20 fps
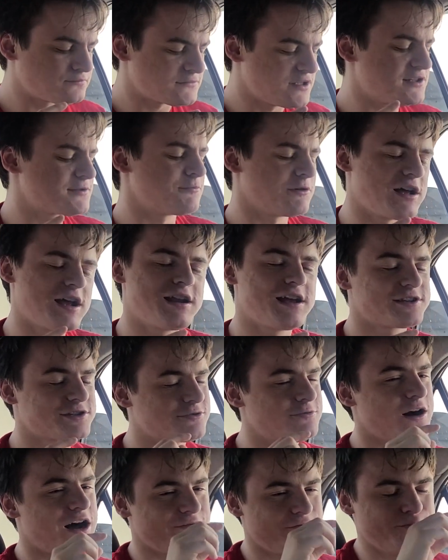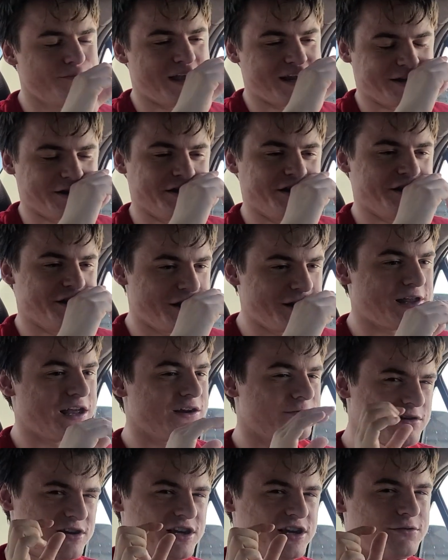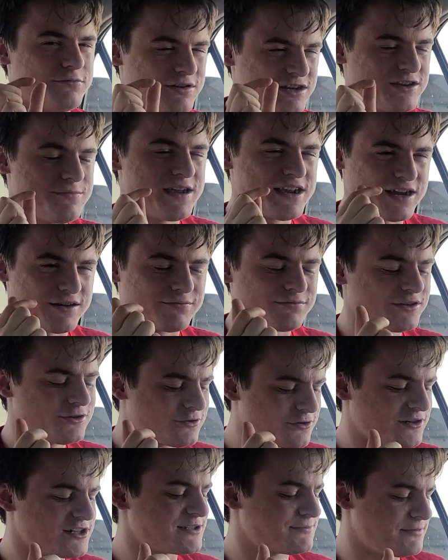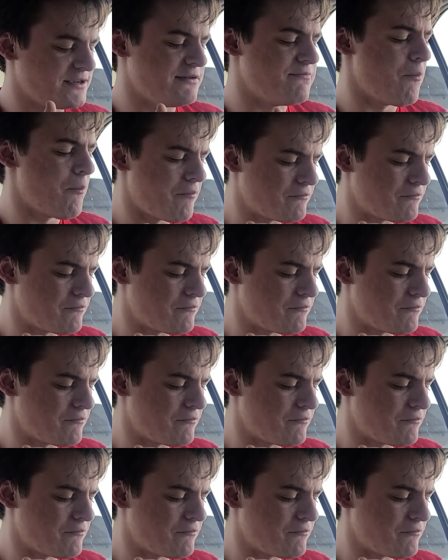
it's what I like to call oven bacon, you know? Like when you make it real crispy,